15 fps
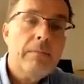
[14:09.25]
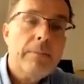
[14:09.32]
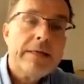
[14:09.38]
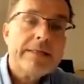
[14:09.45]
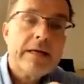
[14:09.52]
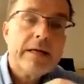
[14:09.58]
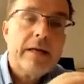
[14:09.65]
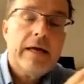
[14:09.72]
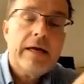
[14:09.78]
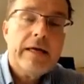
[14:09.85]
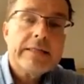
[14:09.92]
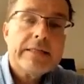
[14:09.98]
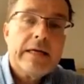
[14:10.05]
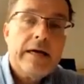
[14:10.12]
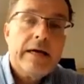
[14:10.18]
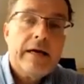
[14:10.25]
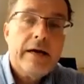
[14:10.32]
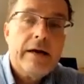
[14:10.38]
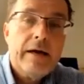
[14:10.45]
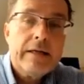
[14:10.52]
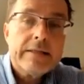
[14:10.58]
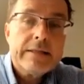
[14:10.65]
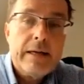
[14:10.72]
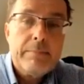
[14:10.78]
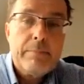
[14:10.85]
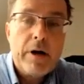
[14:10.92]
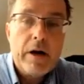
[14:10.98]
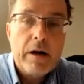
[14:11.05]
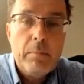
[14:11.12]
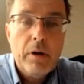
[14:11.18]
Basically, it's a
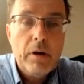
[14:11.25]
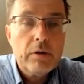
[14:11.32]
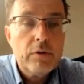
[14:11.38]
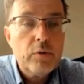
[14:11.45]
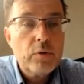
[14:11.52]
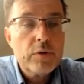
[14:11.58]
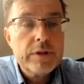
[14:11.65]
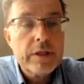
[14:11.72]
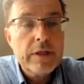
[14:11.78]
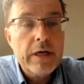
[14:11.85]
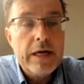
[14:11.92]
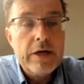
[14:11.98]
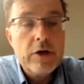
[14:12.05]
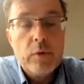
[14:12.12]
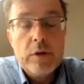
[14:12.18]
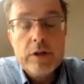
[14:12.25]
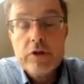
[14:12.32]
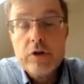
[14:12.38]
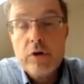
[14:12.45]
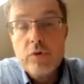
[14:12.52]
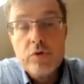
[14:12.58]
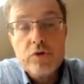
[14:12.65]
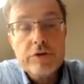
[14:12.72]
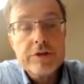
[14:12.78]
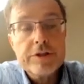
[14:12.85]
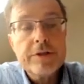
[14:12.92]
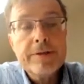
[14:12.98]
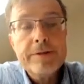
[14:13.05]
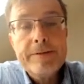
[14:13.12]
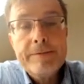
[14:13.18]
parable to the end-to-end
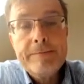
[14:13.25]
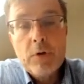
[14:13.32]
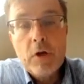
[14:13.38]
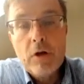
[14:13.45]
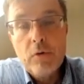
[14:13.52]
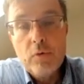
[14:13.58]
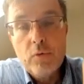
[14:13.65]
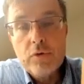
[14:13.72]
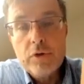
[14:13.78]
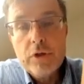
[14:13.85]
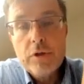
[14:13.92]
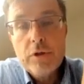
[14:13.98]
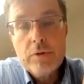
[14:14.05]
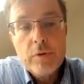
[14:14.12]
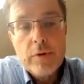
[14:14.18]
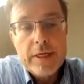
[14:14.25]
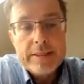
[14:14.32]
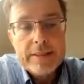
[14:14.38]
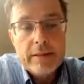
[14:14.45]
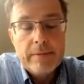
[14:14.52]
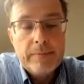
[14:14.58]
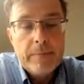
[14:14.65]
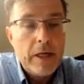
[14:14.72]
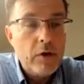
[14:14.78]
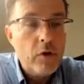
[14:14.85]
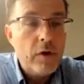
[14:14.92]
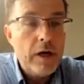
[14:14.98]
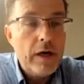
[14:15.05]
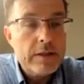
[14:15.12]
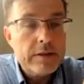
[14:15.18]
solutions, glued together Lego
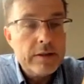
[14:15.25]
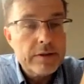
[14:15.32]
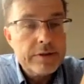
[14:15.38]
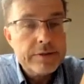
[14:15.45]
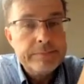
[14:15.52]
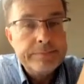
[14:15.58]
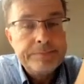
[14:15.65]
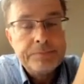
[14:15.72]
castles.